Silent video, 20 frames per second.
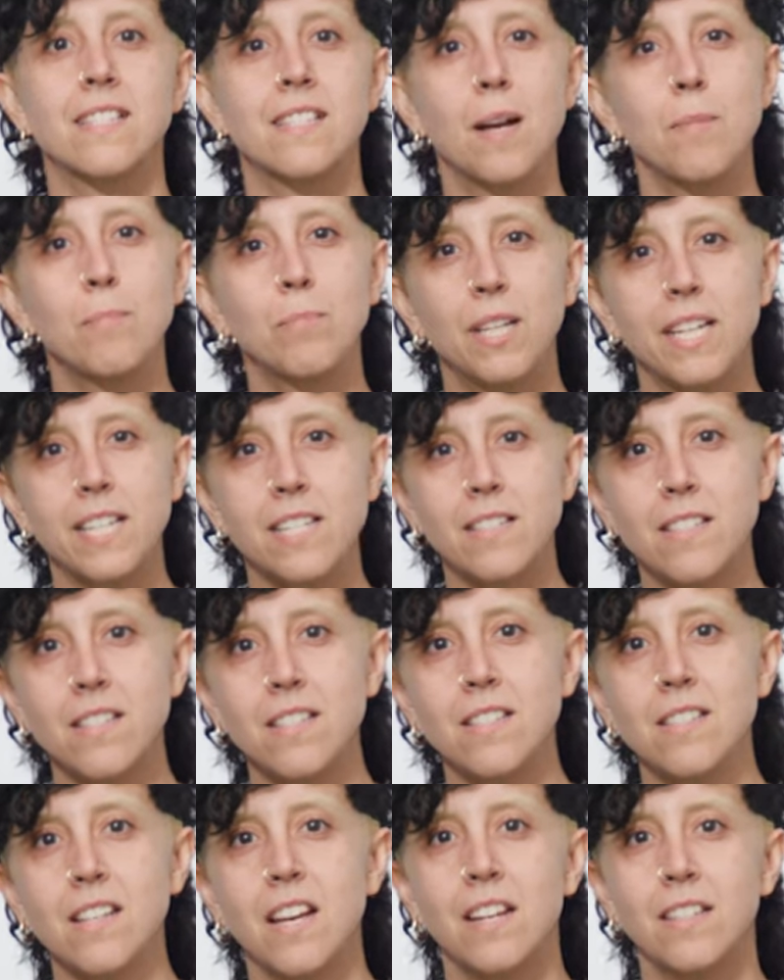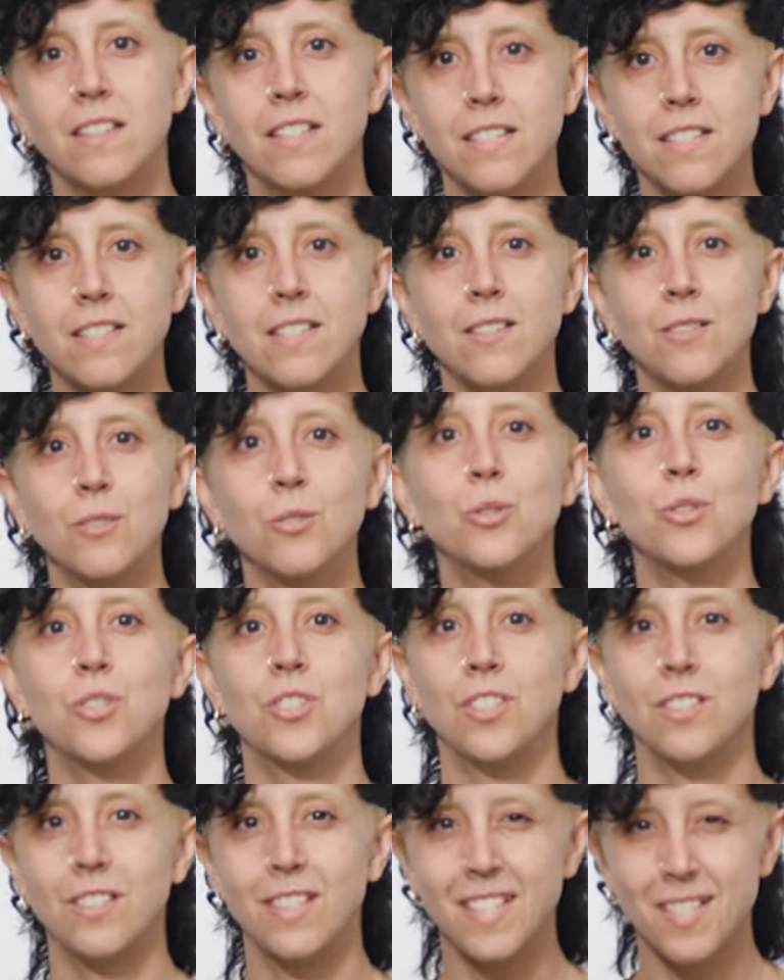some places, this
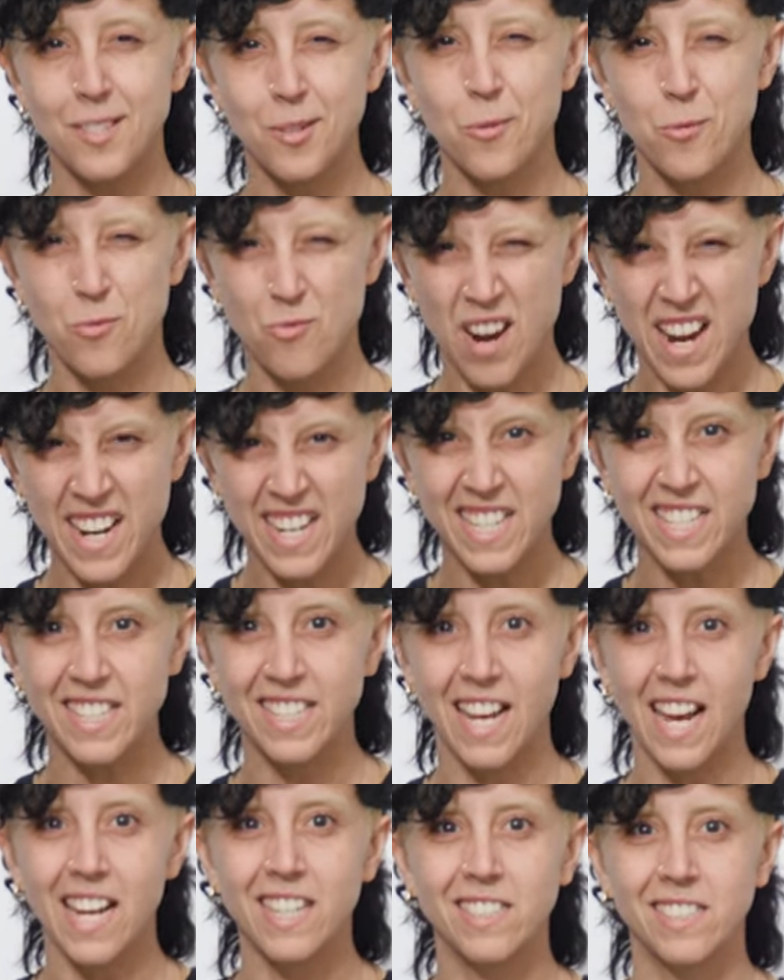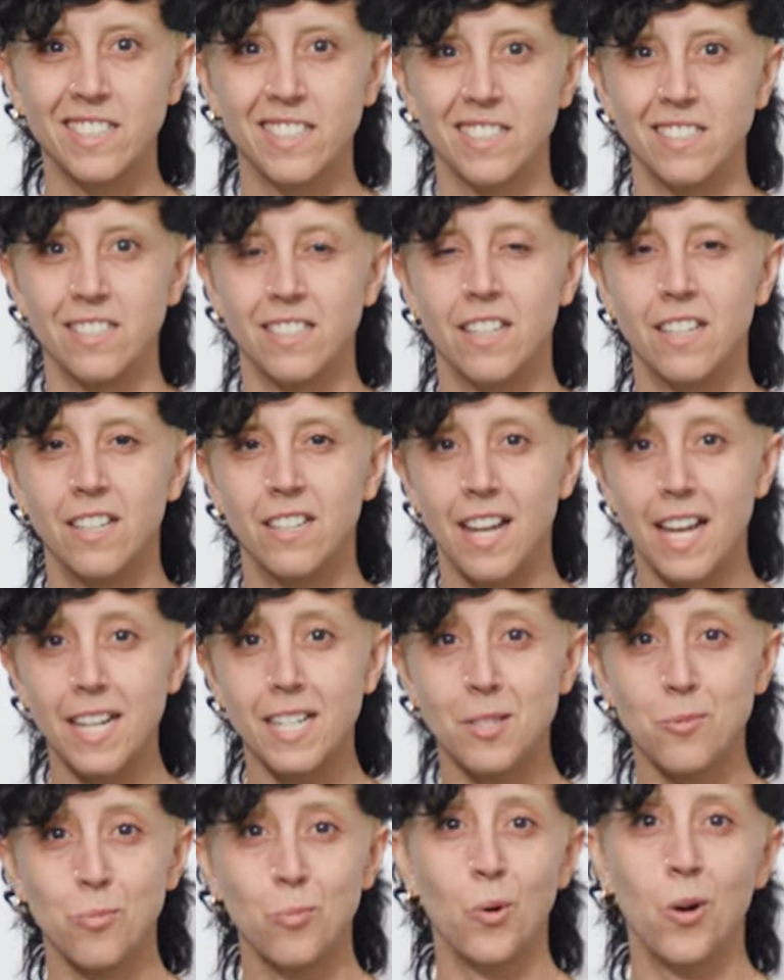solution is already in action and
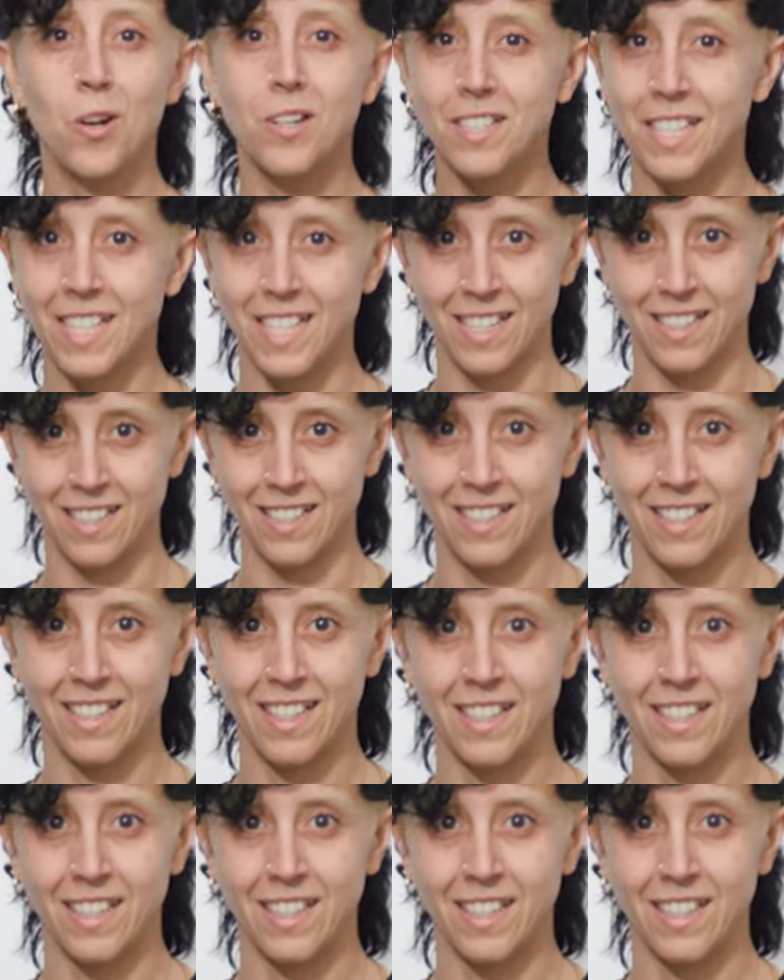it's working.